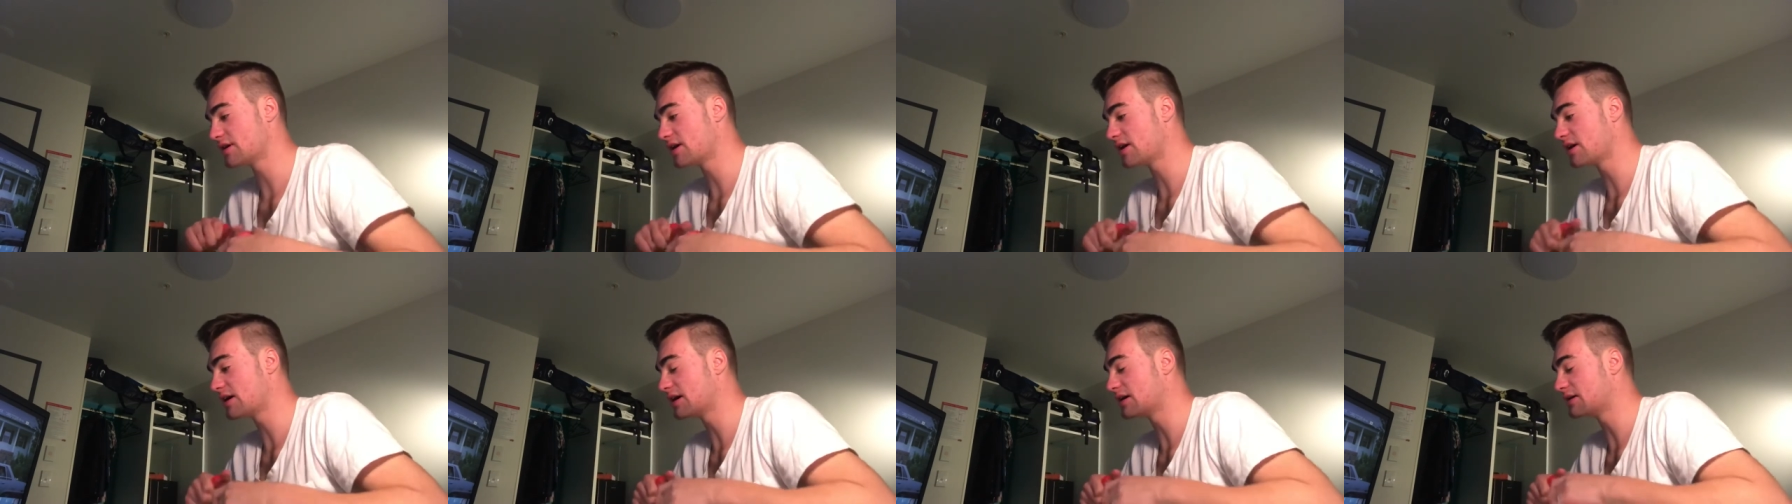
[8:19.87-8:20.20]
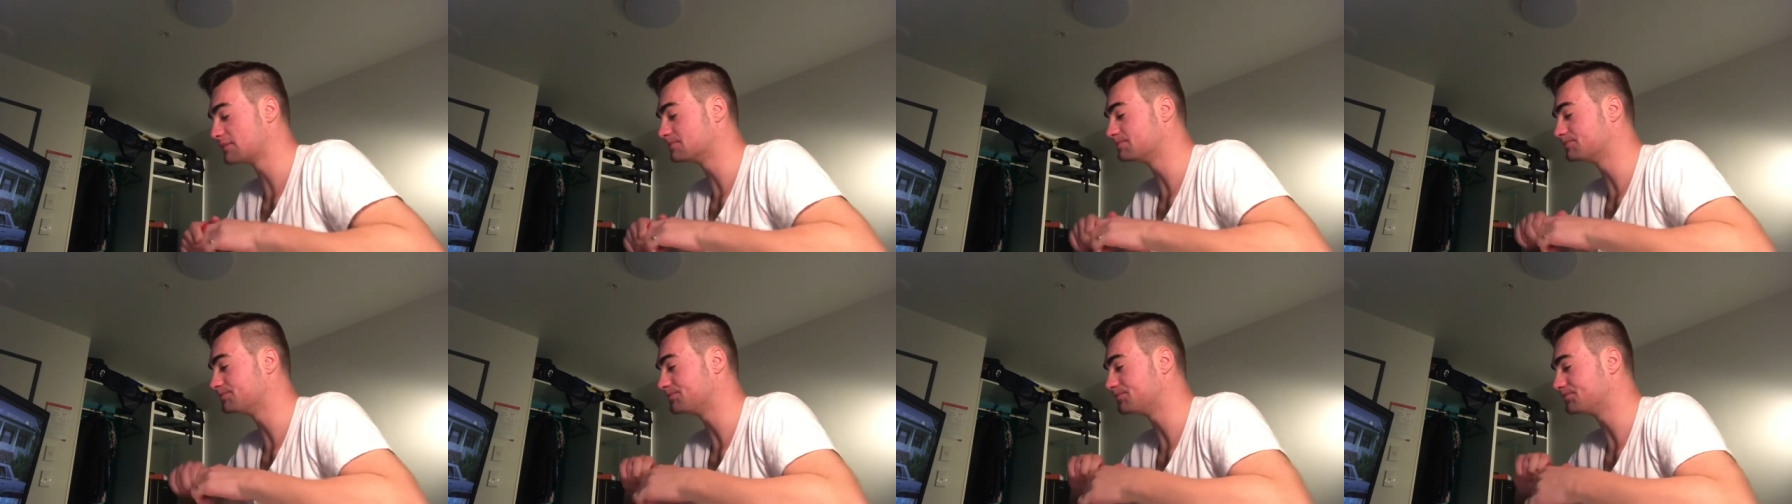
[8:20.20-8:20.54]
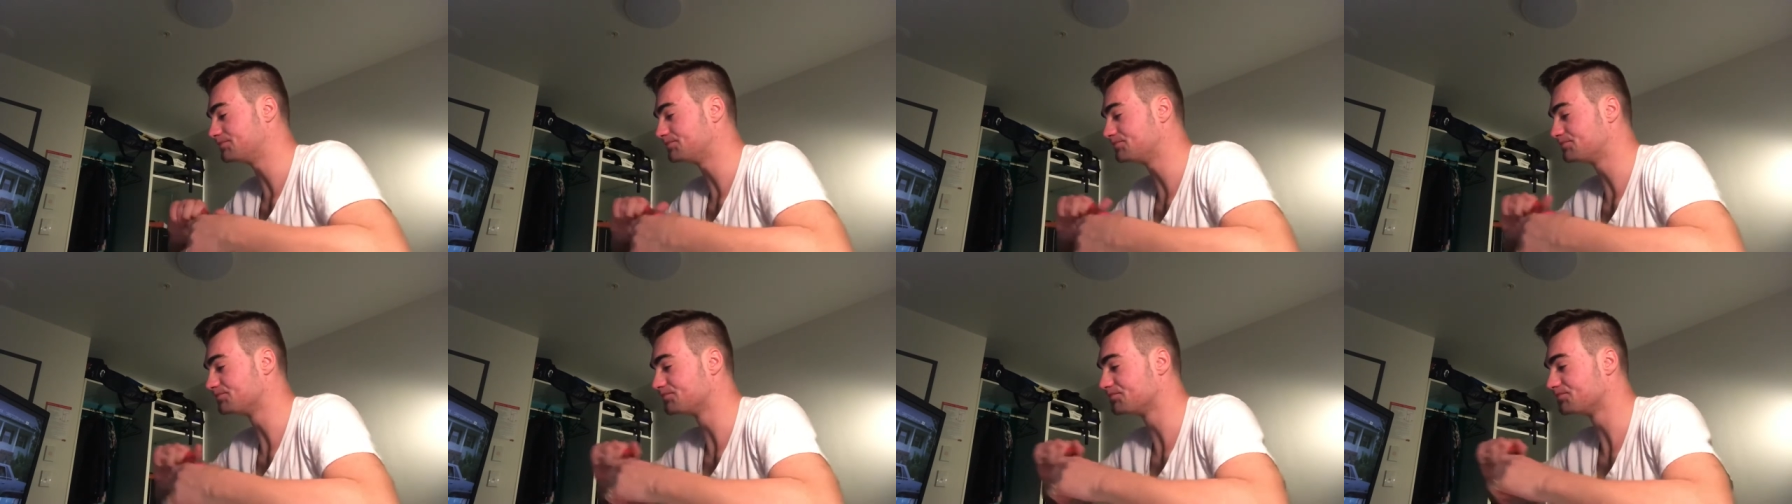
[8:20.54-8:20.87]
Um,
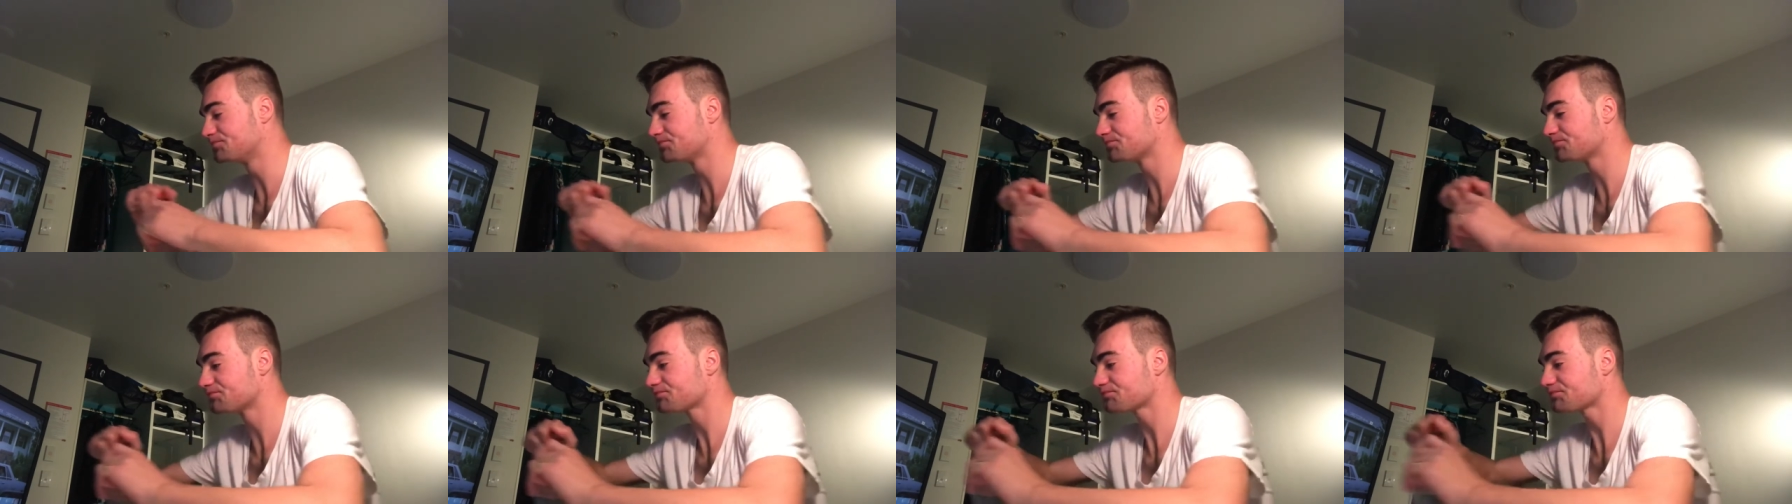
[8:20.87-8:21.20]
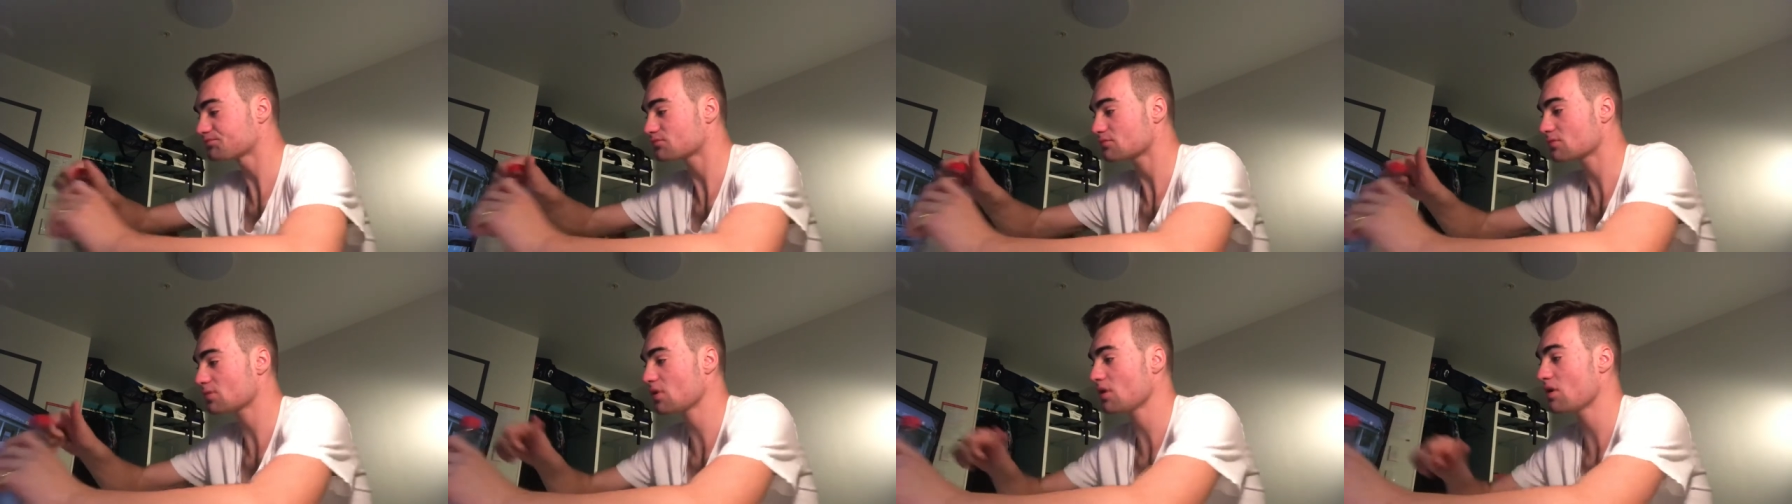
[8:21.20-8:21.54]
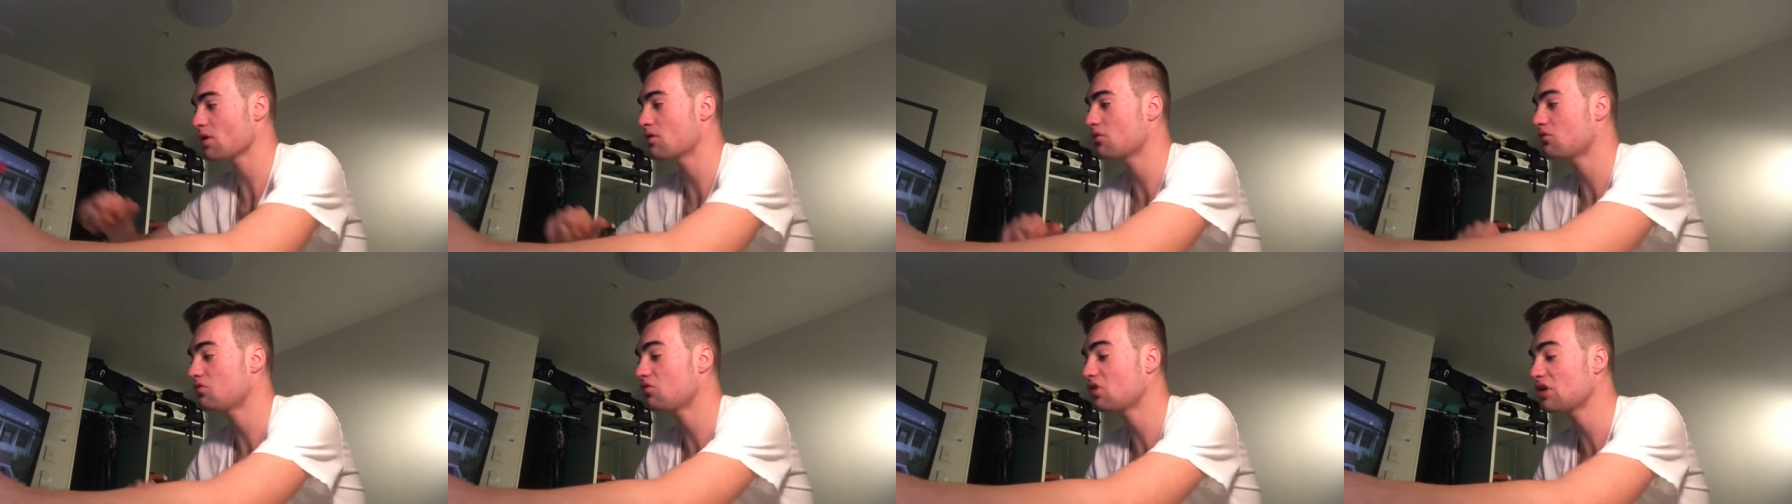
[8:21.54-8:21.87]

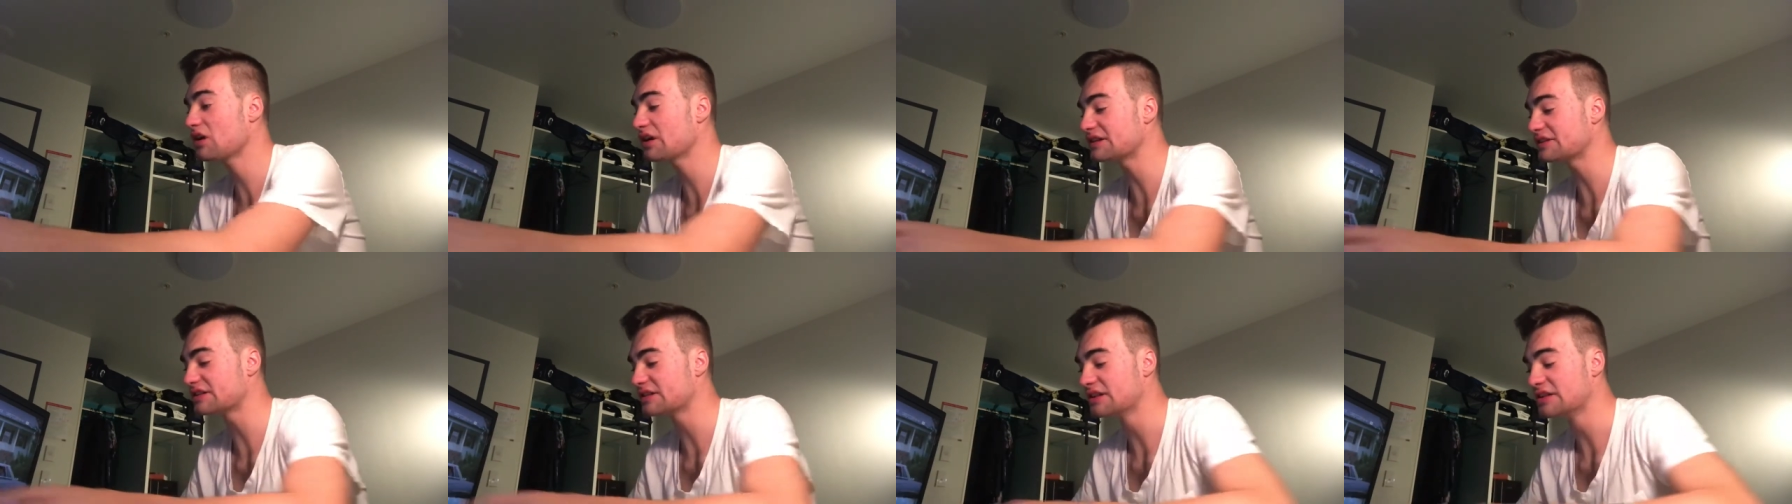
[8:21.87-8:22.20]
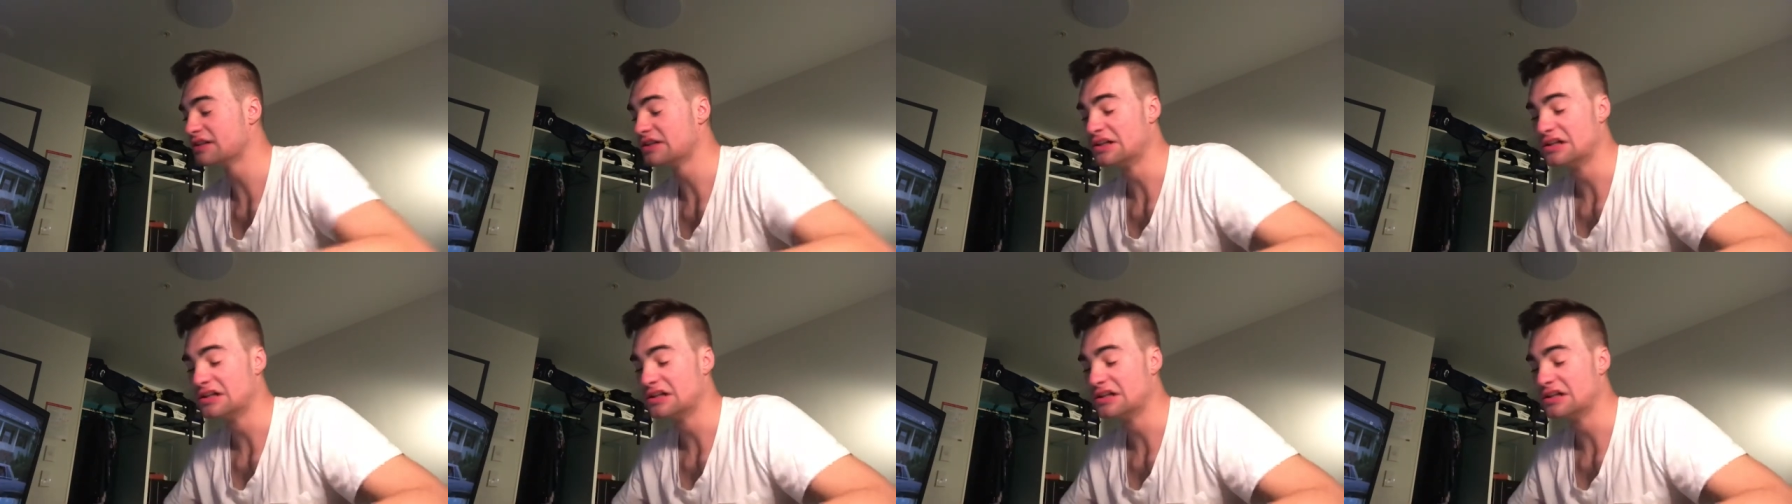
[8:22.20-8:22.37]
right.